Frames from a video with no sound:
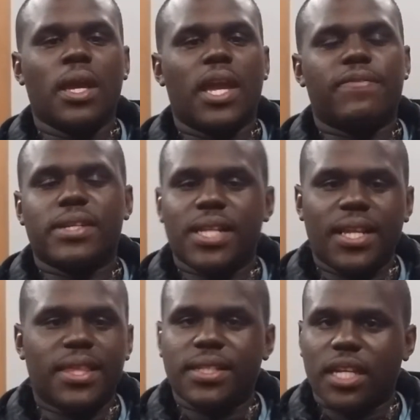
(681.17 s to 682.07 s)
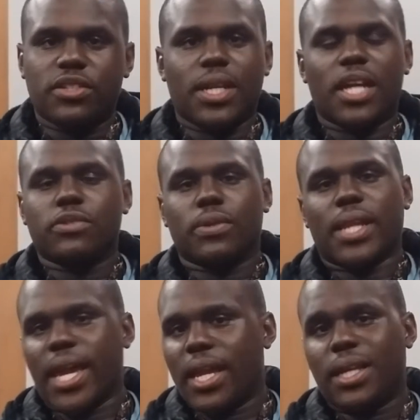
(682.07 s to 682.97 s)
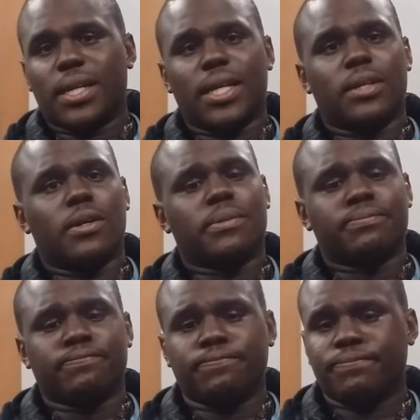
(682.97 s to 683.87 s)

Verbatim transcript: If there's anything that you guys would like, like um,